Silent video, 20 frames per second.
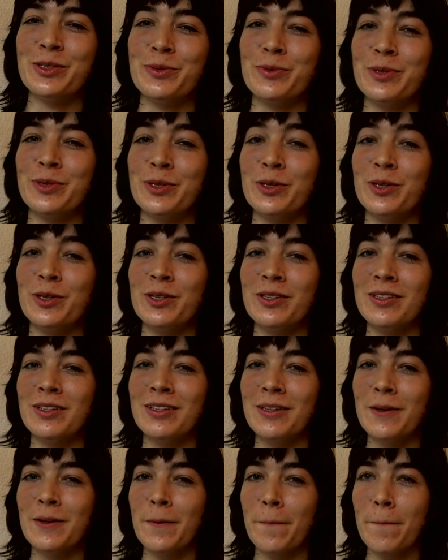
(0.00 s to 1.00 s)
will,
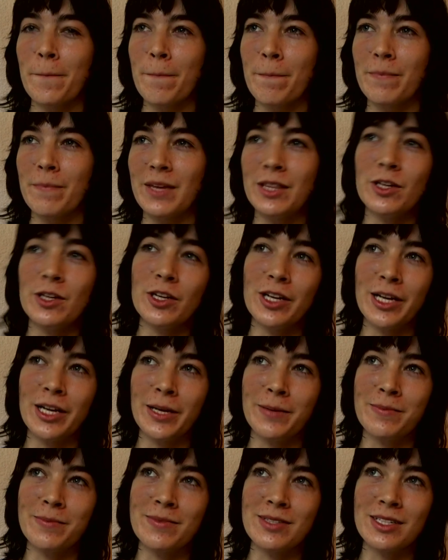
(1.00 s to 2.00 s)
in their
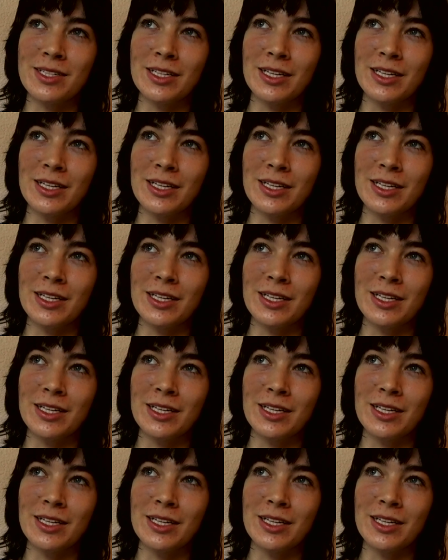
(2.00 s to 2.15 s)
games,